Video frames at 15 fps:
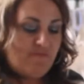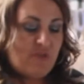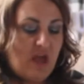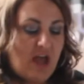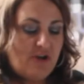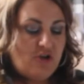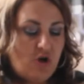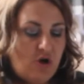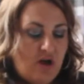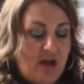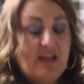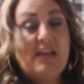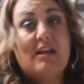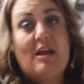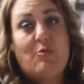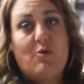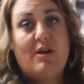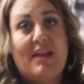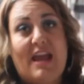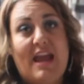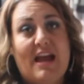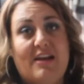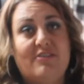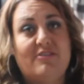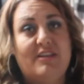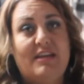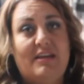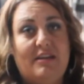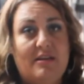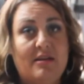I want to handle
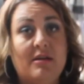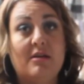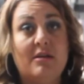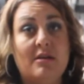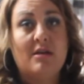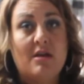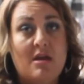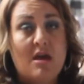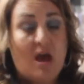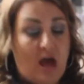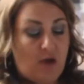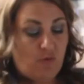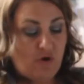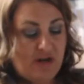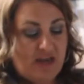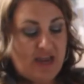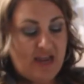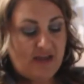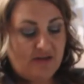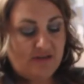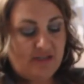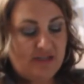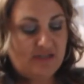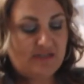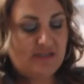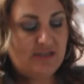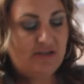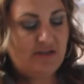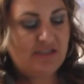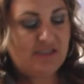it. I want to handle it as
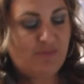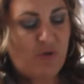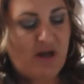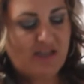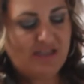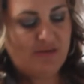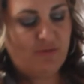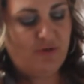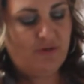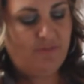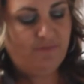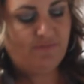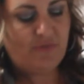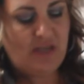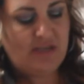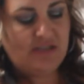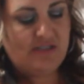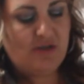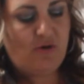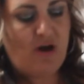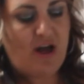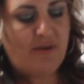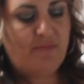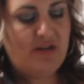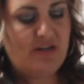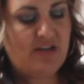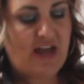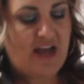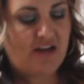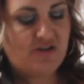little as possible, and so I'm going
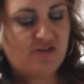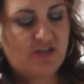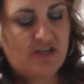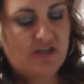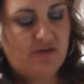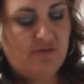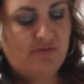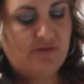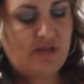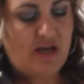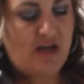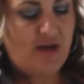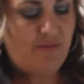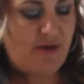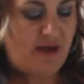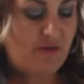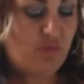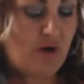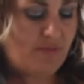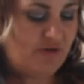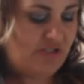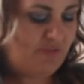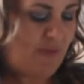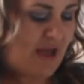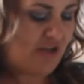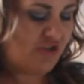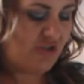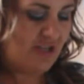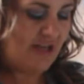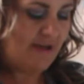to actually use a rubber
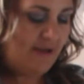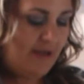spatula.